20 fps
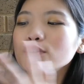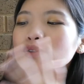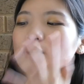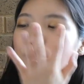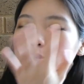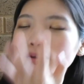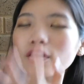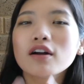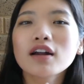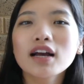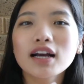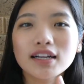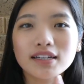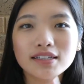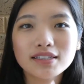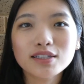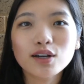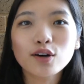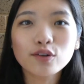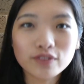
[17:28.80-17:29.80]
The product
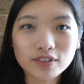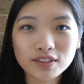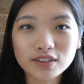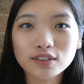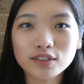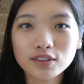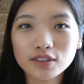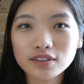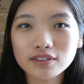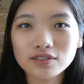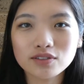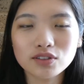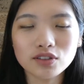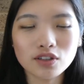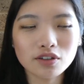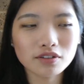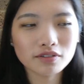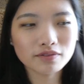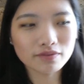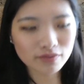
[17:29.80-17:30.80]
itself is good,
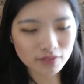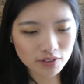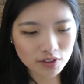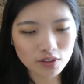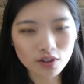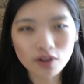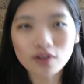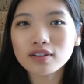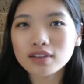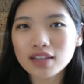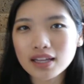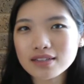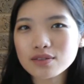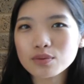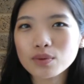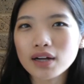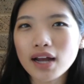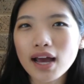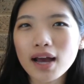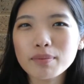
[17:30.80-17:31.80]
so you know, that's
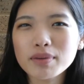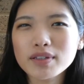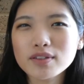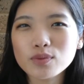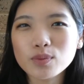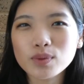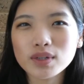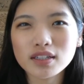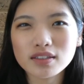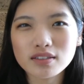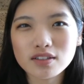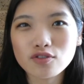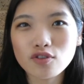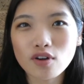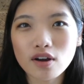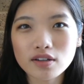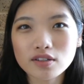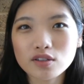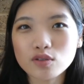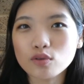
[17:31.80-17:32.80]
what happens when it's a
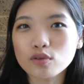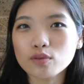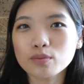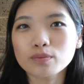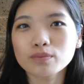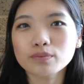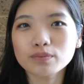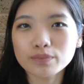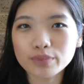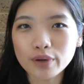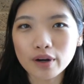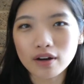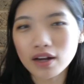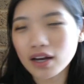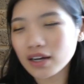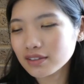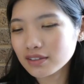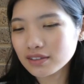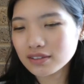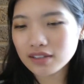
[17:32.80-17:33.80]
drugstore
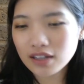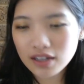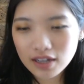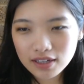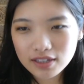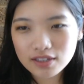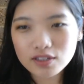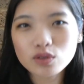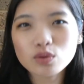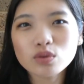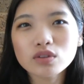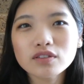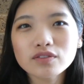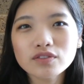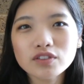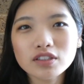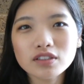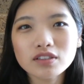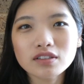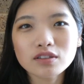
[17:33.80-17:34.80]
product. It sort
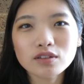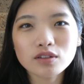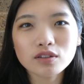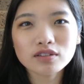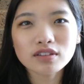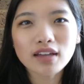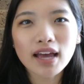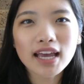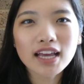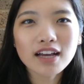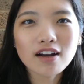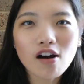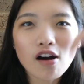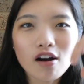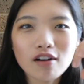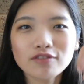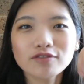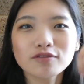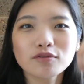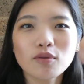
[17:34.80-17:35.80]
of just, you know, take
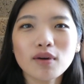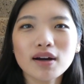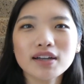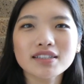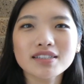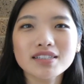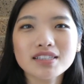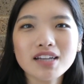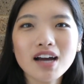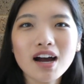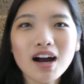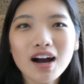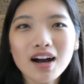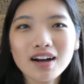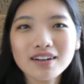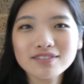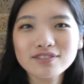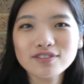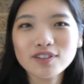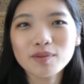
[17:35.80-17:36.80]
off one
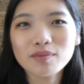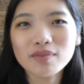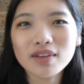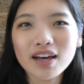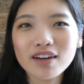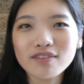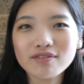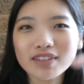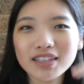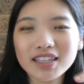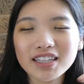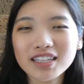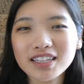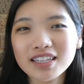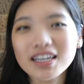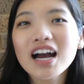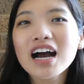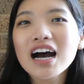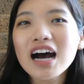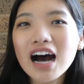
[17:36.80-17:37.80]
star from that
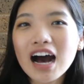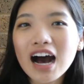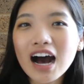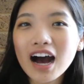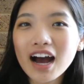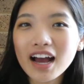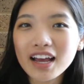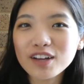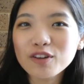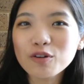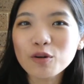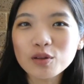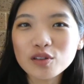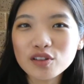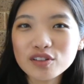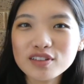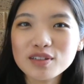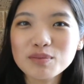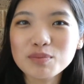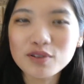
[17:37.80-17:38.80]
really high
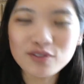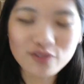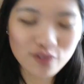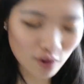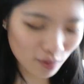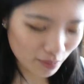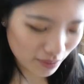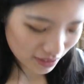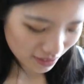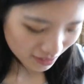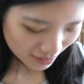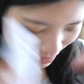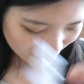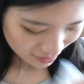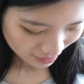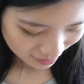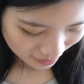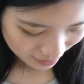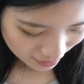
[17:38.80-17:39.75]
quality performance.